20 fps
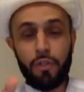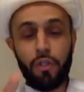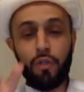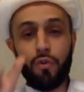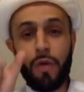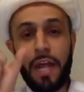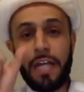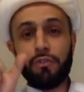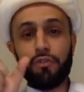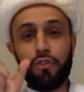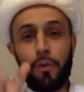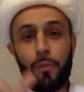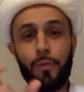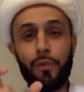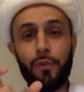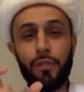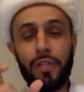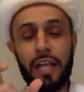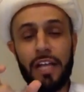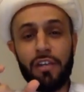great
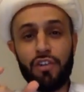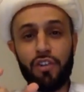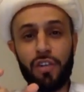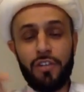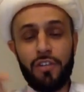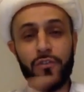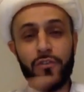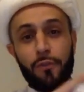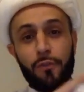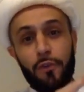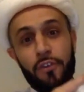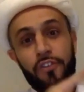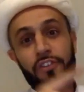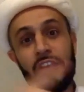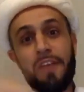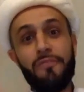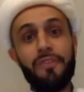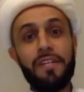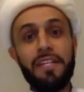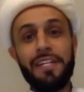tribulations for
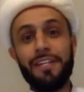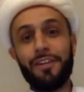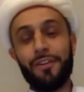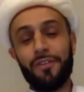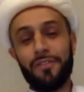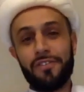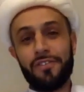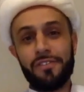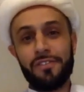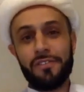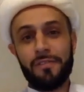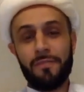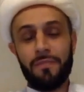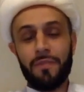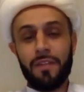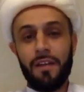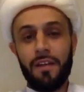seven years